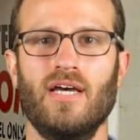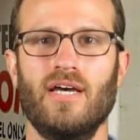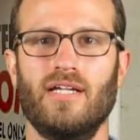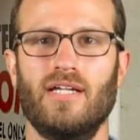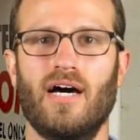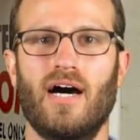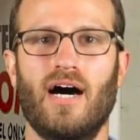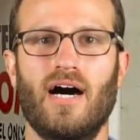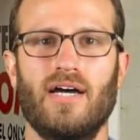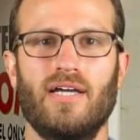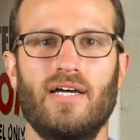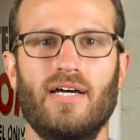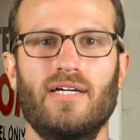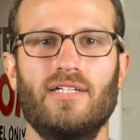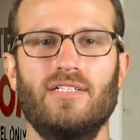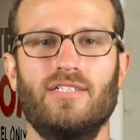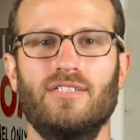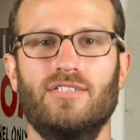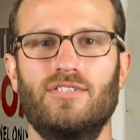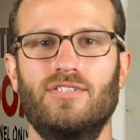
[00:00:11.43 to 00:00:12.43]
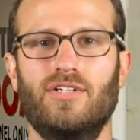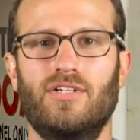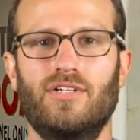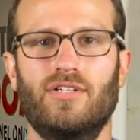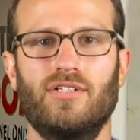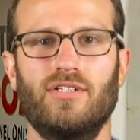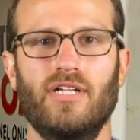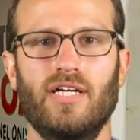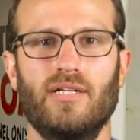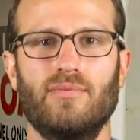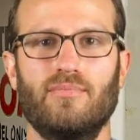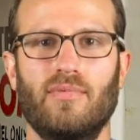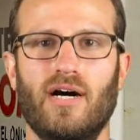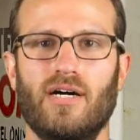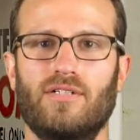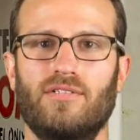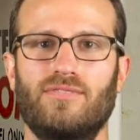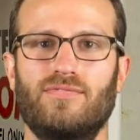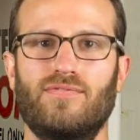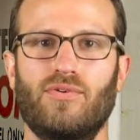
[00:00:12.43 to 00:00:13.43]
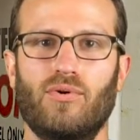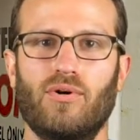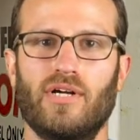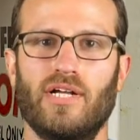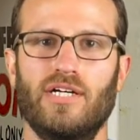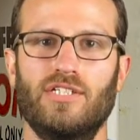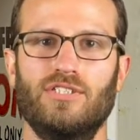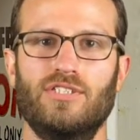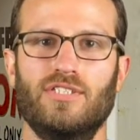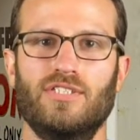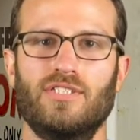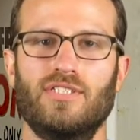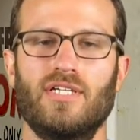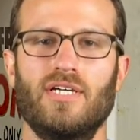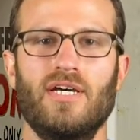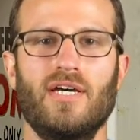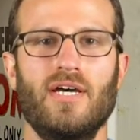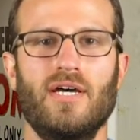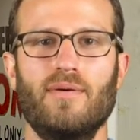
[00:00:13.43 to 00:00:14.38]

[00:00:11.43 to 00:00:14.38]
and high end dirt late model Ford engines